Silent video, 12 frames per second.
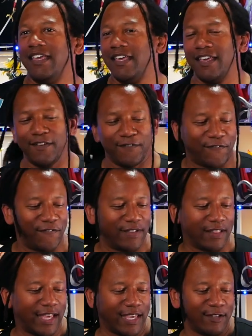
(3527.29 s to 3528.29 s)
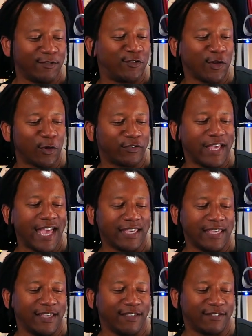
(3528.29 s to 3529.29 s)
if like Dos
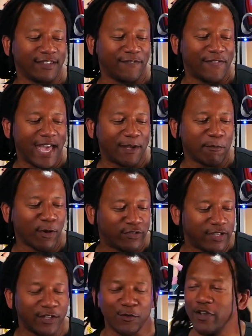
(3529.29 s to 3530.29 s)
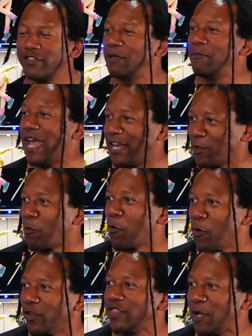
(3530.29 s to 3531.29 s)
Equis, if that most interesting man in
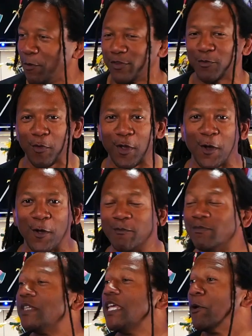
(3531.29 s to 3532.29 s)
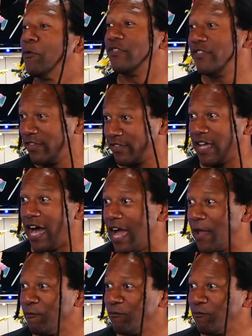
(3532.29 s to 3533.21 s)
the world thing was real, it was this guy.